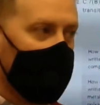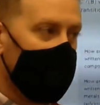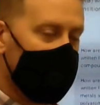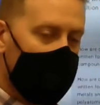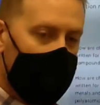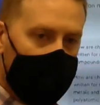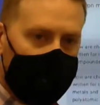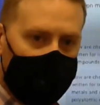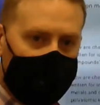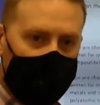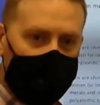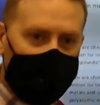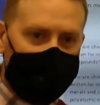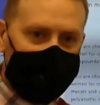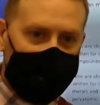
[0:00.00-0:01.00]
the day
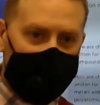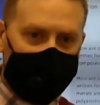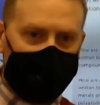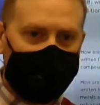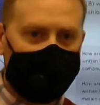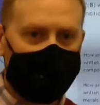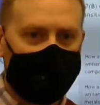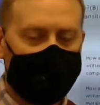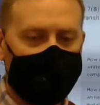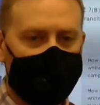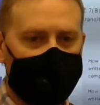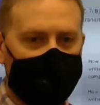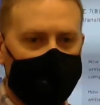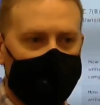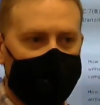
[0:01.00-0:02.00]
before a test,
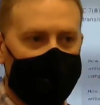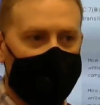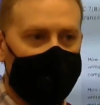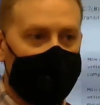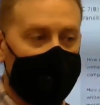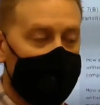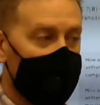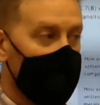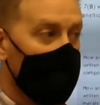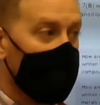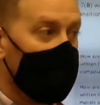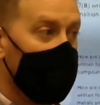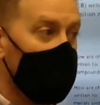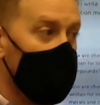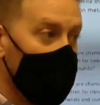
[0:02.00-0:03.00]

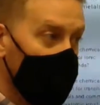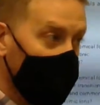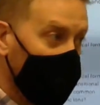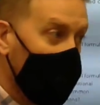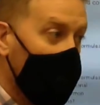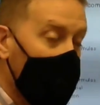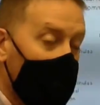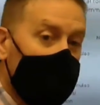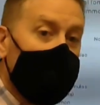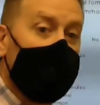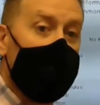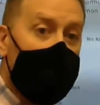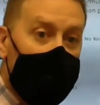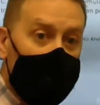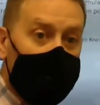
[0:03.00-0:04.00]
then you've got a
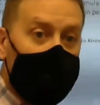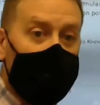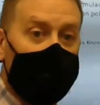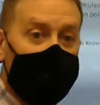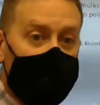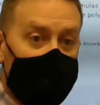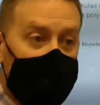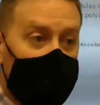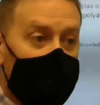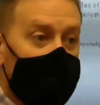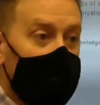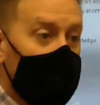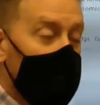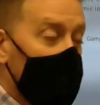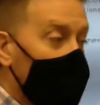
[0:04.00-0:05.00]
lot of work to do
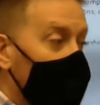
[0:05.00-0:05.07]
to be